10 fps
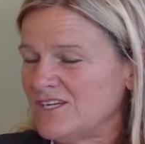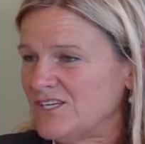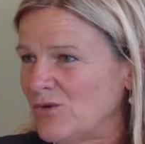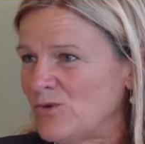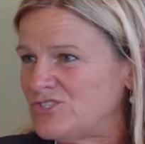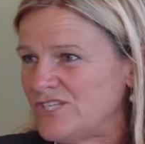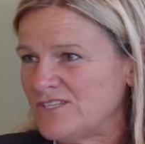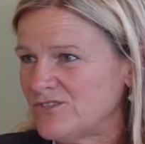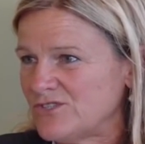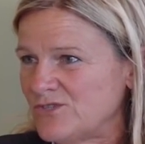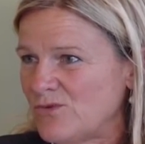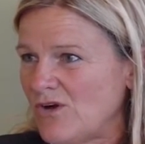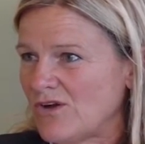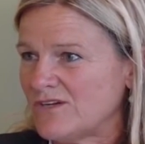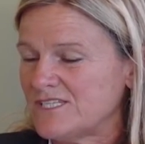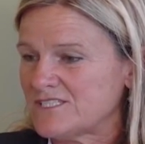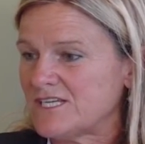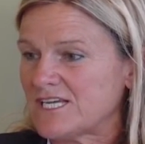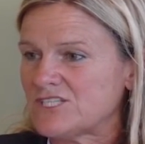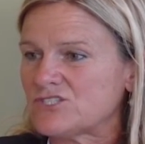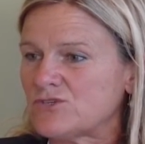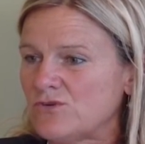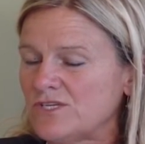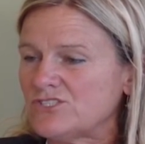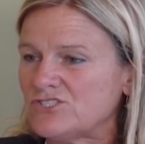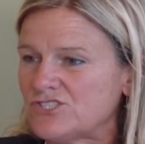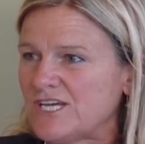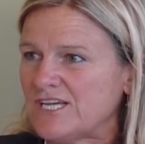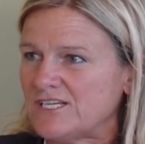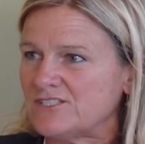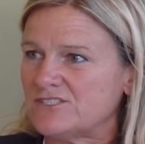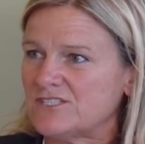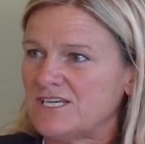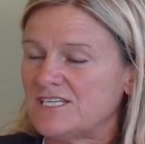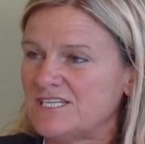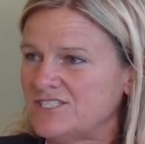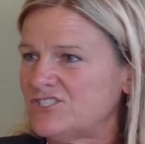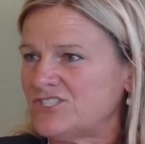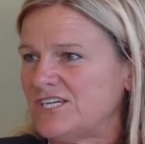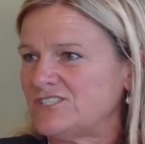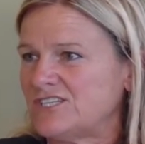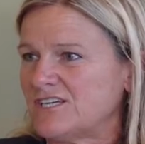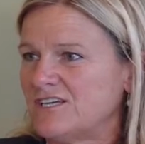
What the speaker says: you know what gender you are. It's like it's going to change. It is changing.